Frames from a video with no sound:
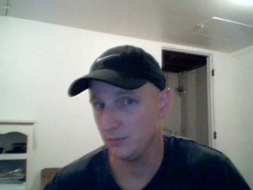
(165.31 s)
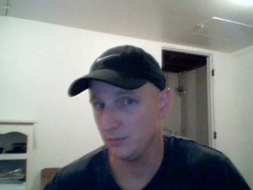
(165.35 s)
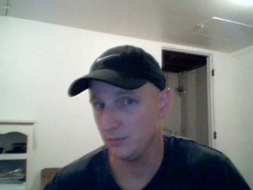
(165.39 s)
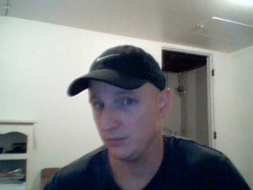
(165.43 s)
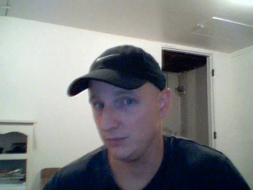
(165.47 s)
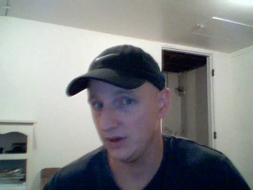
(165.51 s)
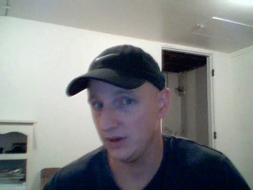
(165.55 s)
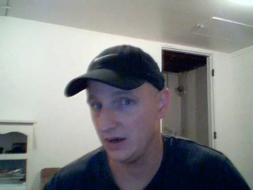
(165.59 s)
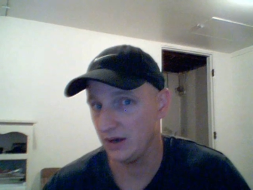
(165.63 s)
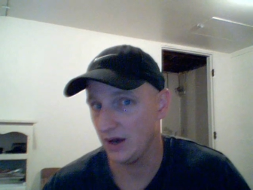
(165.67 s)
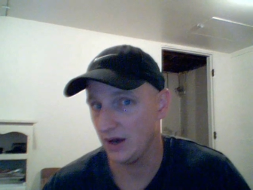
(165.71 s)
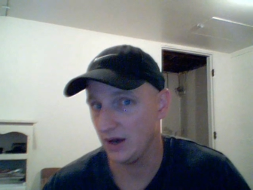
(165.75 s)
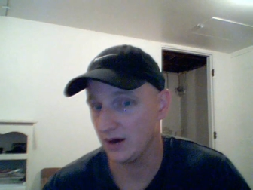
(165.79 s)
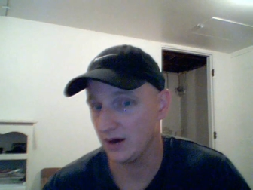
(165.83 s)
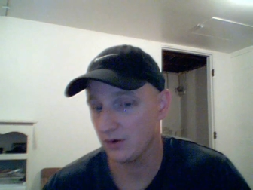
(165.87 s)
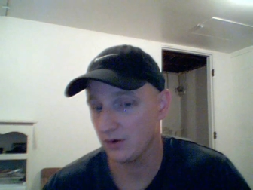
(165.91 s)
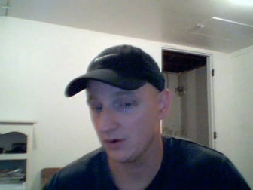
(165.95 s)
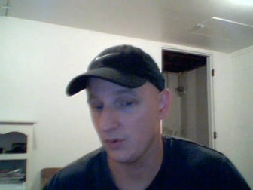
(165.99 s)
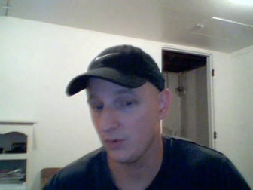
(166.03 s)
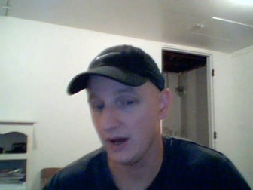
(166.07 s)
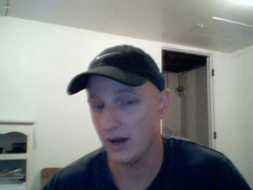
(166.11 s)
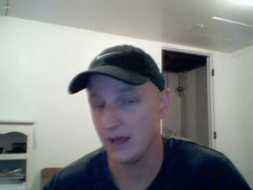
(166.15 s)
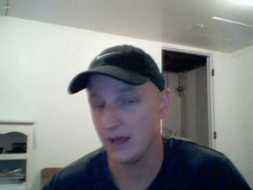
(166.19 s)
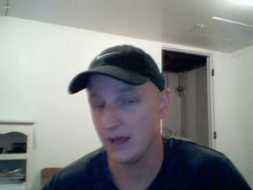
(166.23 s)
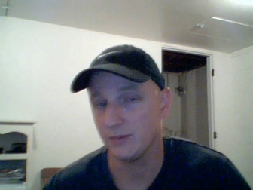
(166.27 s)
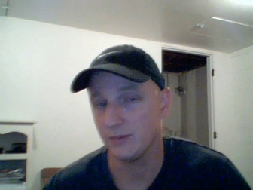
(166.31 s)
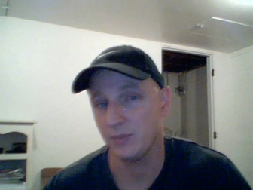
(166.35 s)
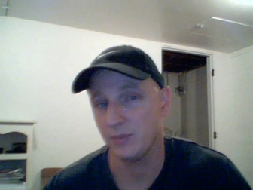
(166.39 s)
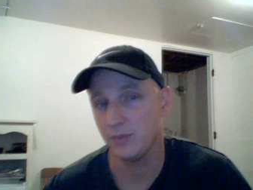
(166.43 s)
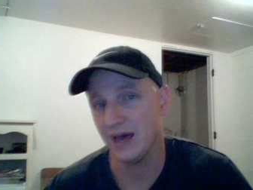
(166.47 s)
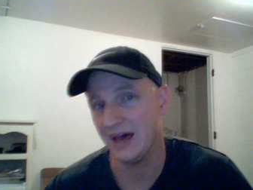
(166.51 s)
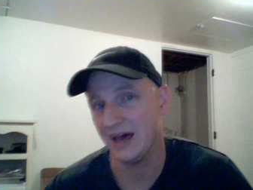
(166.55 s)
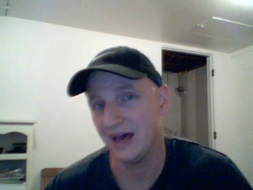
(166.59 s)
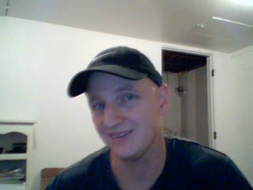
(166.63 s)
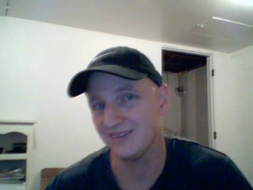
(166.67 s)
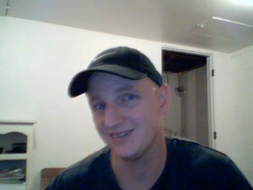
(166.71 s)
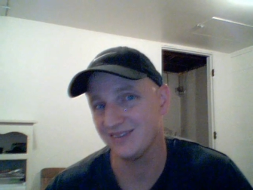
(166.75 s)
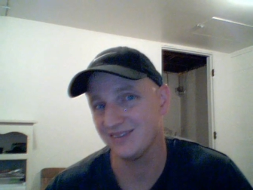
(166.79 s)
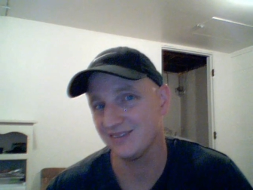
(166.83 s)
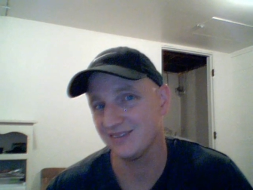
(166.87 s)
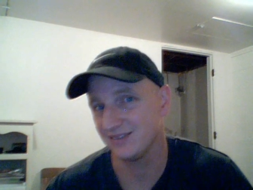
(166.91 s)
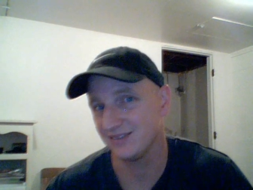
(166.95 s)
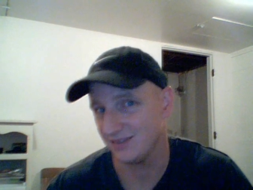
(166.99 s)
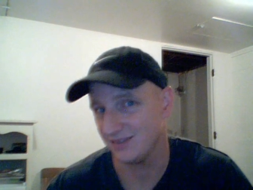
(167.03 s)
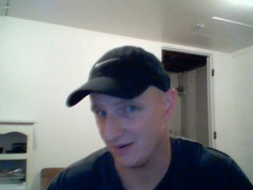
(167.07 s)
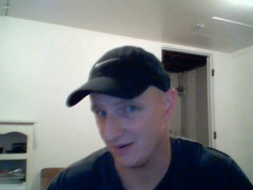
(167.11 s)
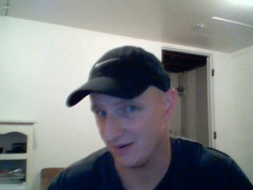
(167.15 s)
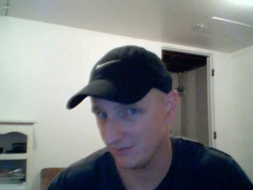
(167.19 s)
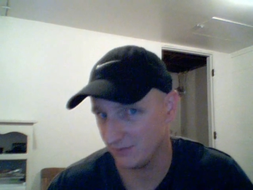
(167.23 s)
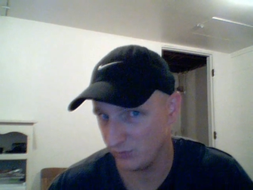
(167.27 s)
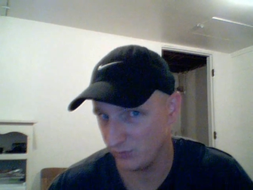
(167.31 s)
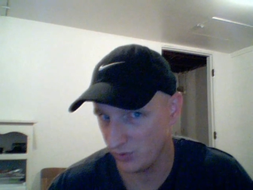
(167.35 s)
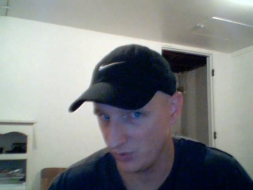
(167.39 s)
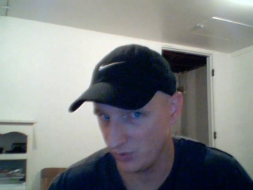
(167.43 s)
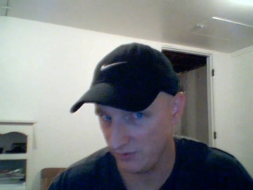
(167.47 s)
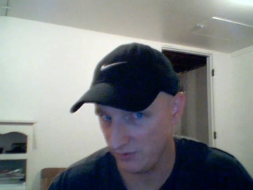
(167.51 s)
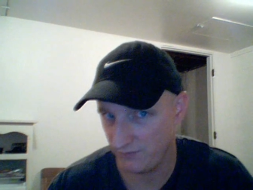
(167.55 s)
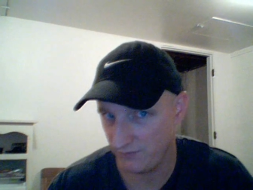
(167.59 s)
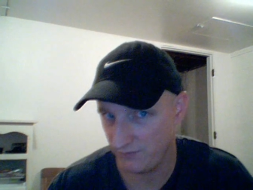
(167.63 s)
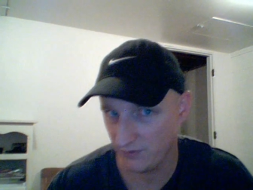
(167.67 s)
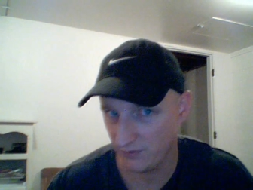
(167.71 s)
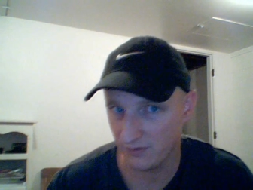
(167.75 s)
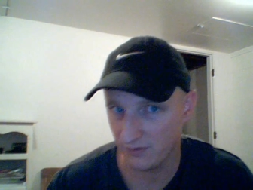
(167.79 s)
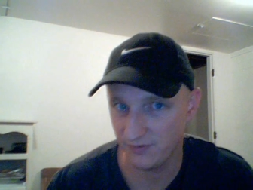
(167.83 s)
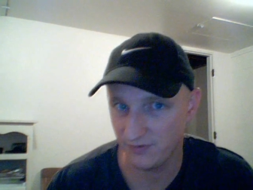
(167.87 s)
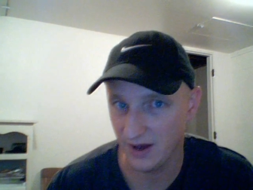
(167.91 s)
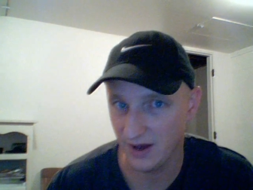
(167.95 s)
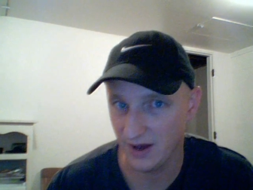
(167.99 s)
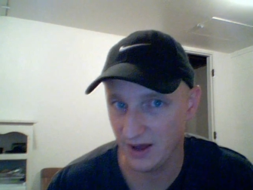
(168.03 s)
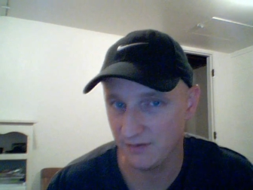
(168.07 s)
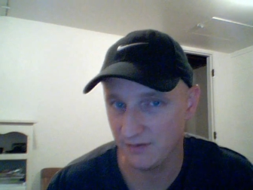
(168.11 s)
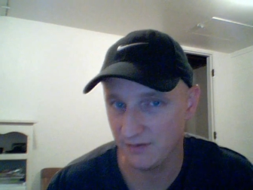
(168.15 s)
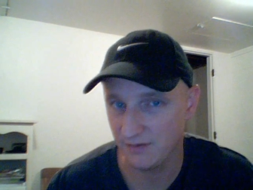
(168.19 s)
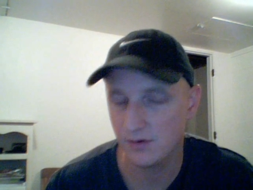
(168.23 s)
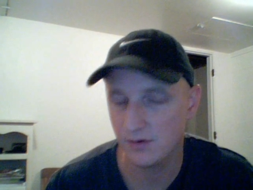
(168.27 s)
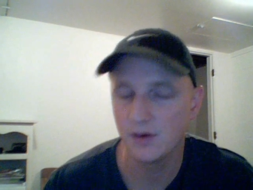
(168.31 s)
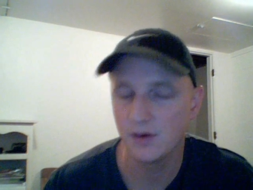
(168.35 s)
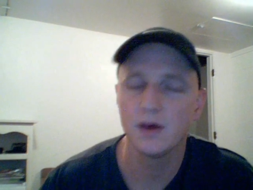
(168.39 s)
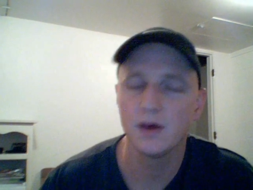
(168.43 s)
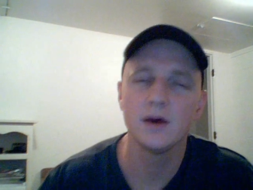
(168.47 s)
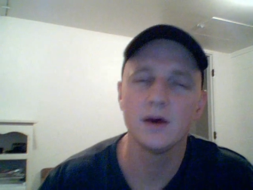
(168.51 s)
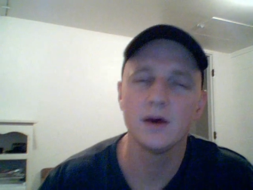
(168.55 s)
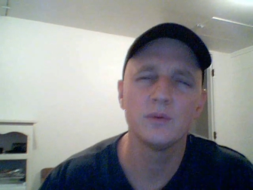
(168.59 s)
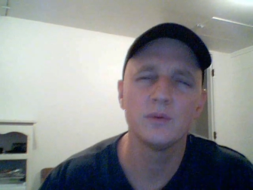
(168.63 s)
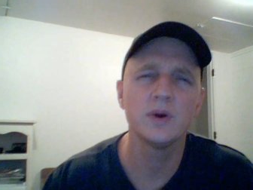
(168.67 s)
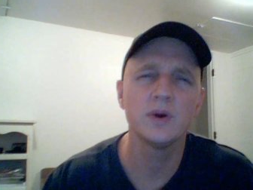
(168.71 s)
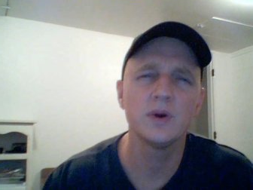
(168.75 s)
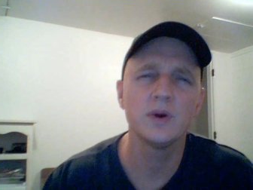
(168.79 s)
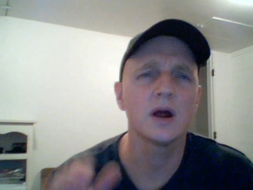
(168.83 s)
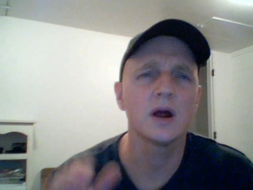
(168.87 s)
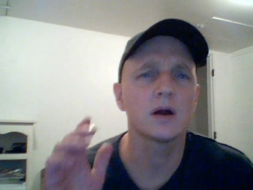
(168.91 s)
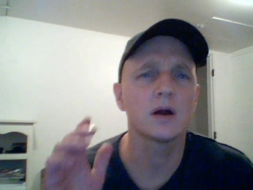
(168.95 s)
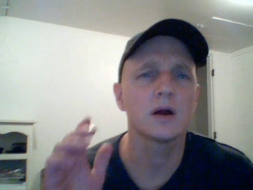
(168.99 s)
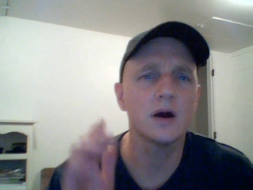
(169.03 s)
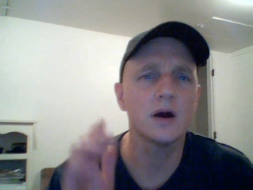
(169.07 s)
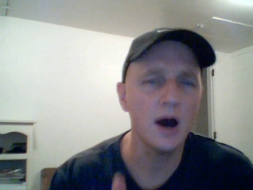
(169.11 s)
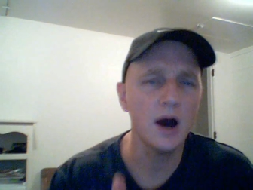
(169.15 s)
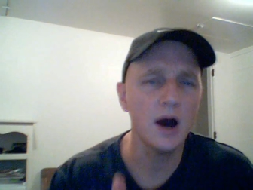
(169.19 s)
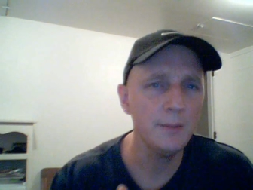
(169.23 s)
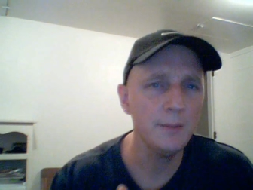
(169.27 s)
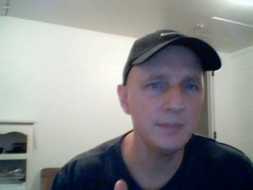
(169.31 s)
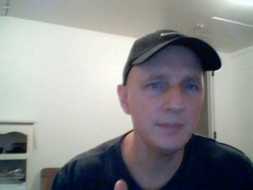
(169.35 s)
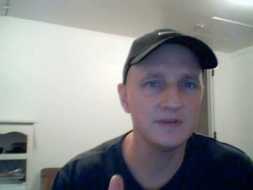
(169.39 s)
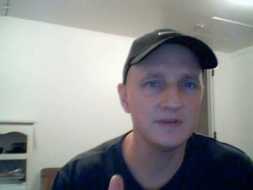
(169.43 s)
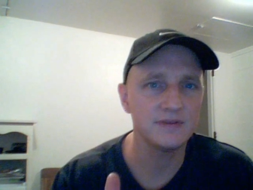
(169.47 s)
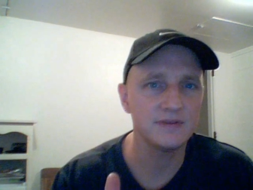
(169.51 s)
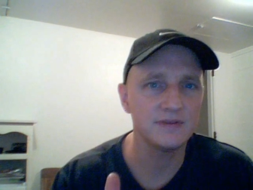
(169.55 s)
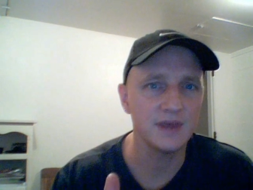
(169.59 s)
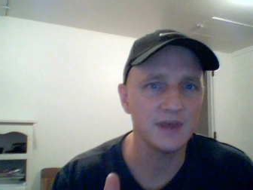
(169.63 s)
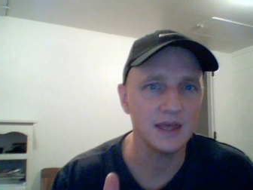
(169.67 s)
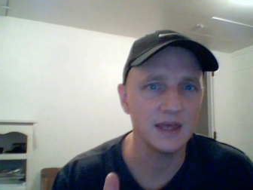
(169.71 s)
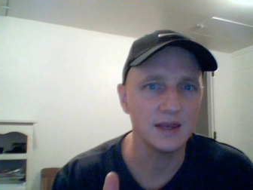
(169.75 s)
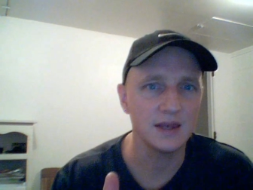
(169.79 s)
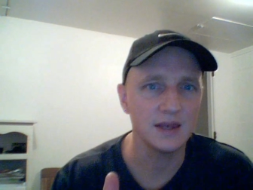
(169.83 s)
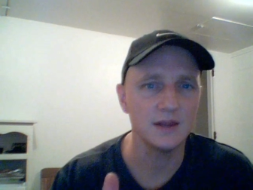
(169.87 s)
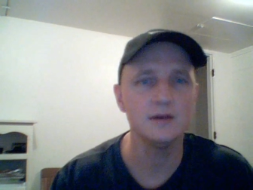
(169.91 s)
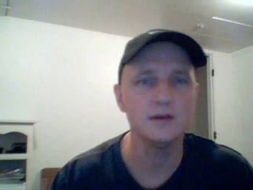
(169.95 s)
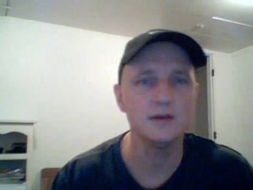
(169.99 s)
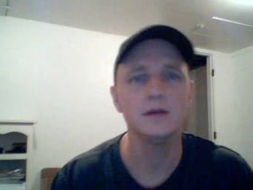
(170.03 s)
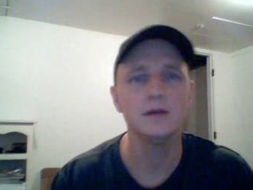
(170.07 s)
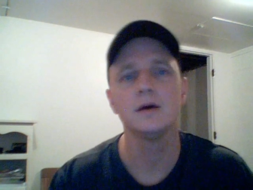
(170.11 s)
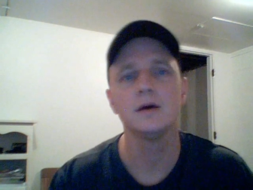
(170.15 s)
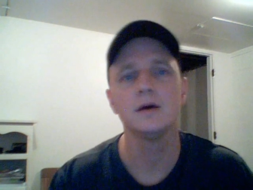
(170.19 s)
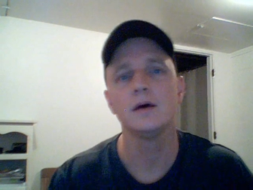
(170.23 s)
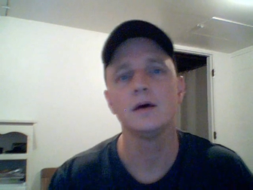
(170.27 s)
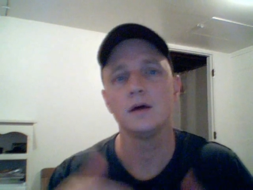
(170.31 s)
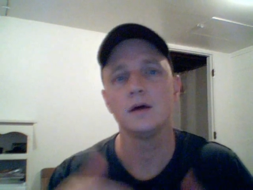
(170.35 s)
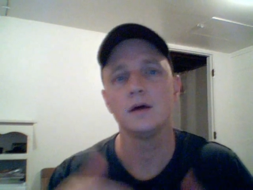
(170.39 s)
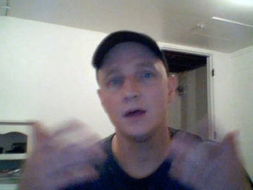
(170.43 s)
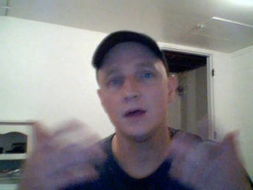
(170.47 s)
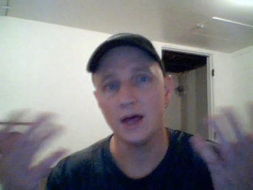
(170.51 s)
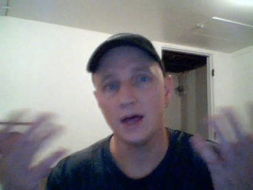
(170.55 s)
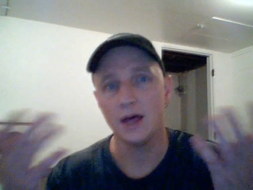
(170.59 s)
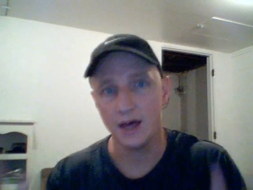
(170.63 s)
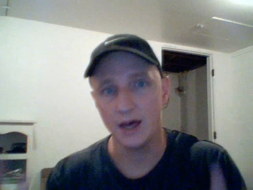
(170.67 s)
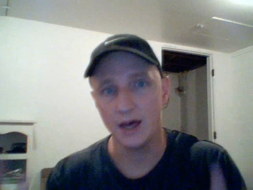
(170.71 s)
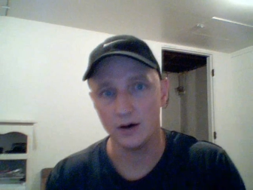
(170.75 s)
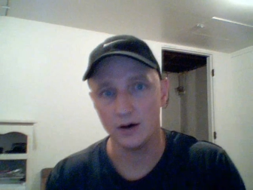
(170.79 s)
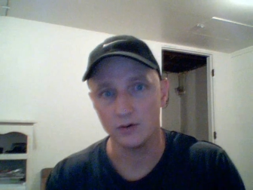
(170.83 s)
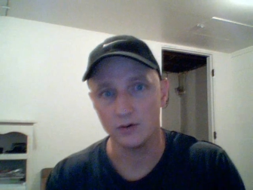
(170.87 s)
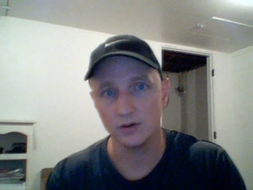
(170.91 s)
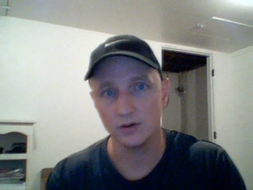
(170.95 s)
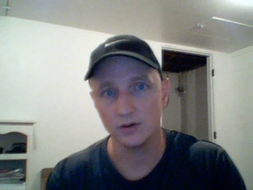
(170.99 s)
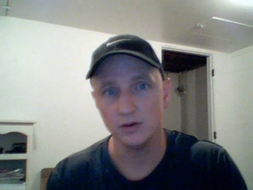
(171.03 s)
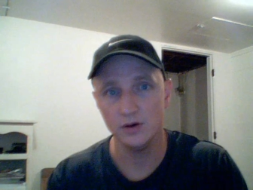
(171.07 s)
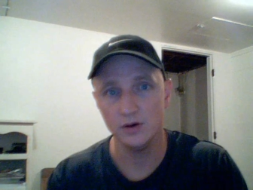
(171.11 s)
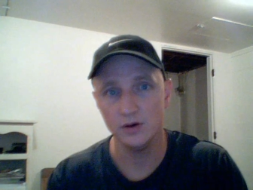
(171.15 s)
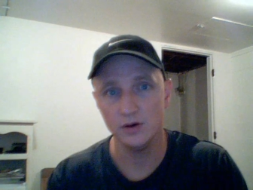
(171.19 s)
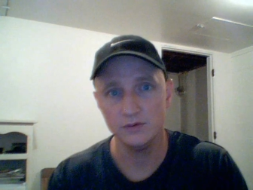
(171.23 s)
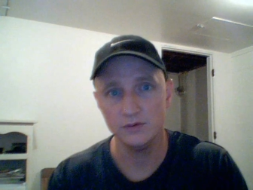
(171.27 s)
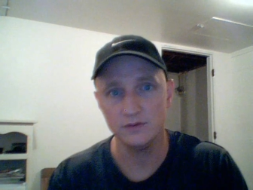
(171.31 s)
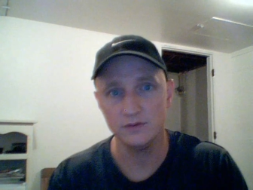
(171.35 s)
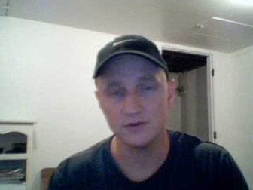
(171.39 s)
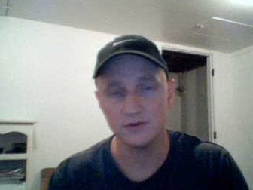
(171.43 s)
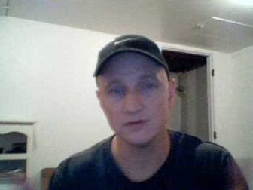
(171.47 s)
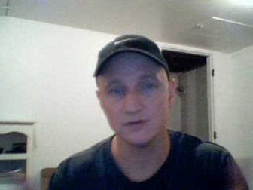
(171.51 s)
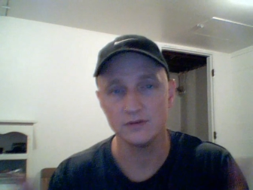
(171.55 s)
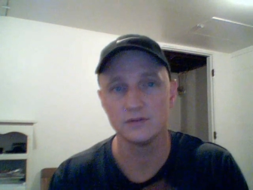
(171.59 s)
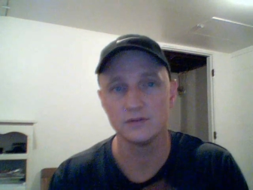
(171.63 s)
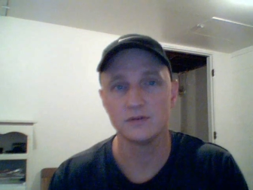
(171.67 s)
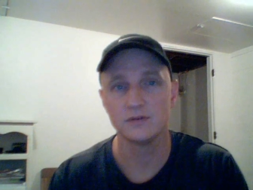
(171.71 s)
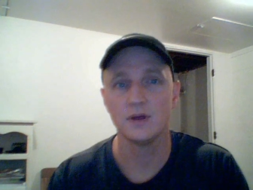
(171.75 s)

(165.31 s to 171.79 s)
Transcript: but not quite past 7.45, we are compensated alkalosis.